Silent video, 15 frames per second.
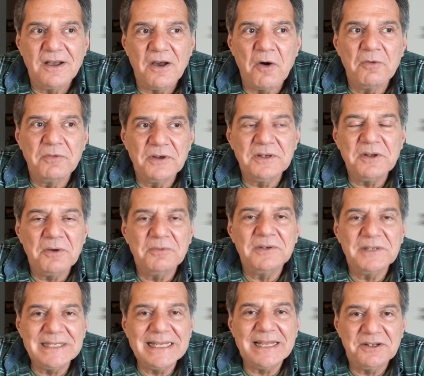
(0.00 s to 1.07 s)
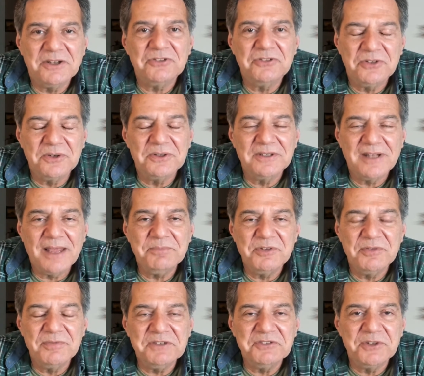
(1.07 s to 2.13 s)
over and over again on certain
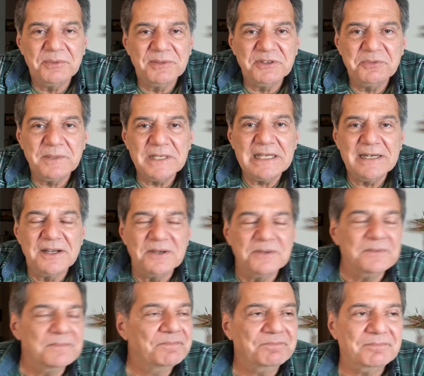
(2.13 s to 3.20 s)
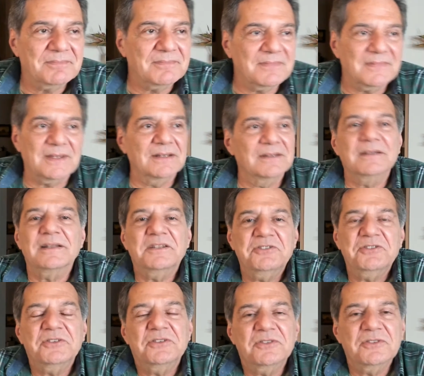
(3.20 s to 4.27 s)
types of instruments. But,
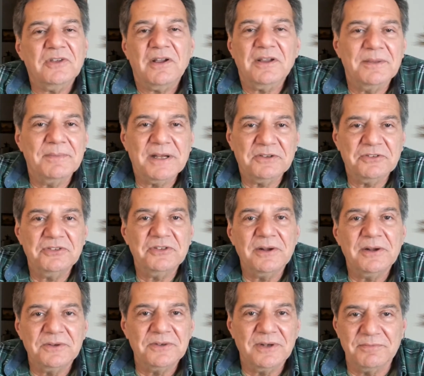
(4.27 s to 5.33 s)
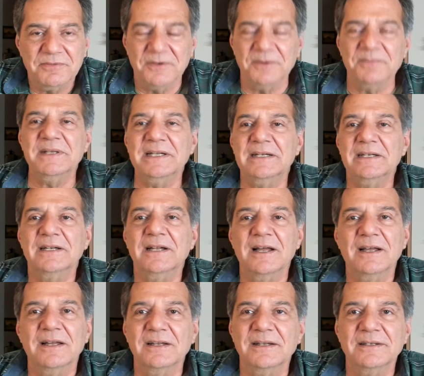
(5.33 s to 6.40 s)
let's talk about a snare drum for a minute.
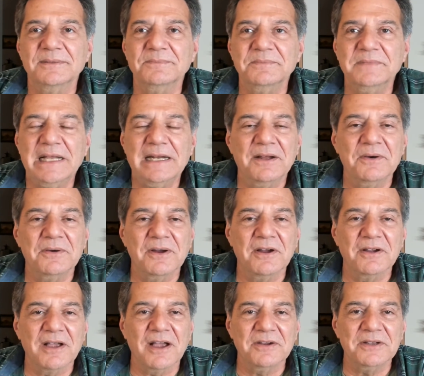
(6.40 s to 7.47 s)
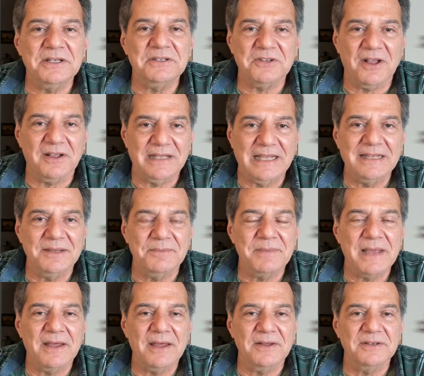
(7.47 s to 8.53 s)
Are you talking
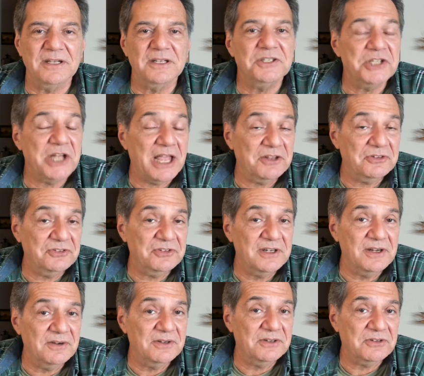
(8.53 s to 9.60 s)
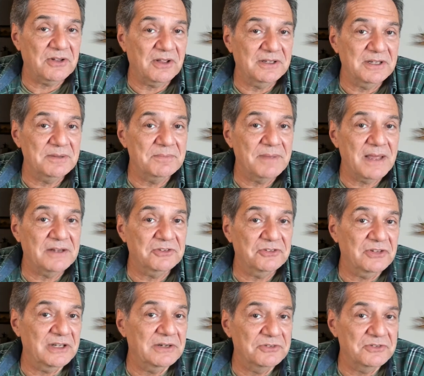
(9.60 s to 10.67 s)
about a jazz snare? Are you talking about a
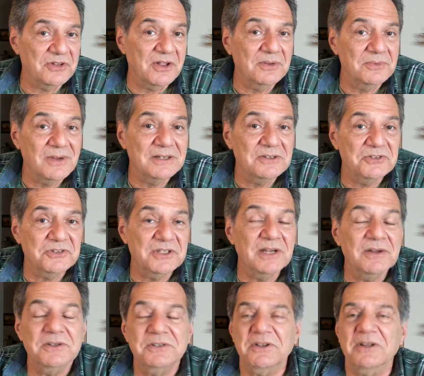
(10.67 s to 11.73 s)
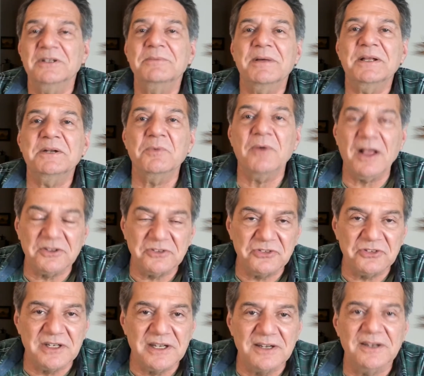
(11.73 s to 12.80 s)
singer-songwriter snare? Are you talking about a rock
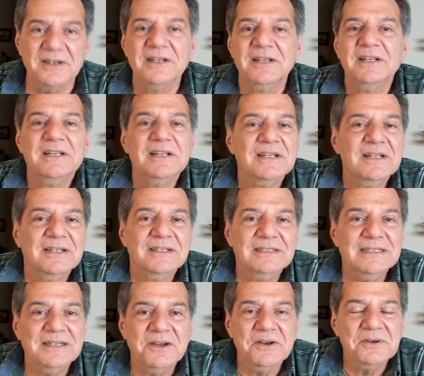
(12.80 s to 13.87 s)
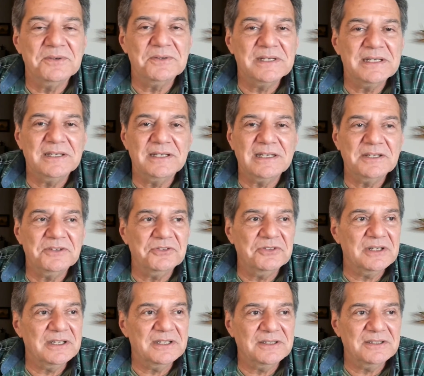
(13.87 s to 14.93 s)
snare?
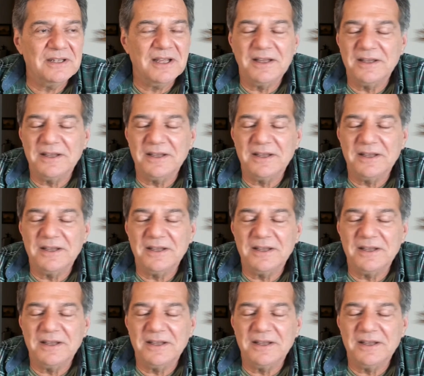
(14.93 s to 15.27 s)
Is it...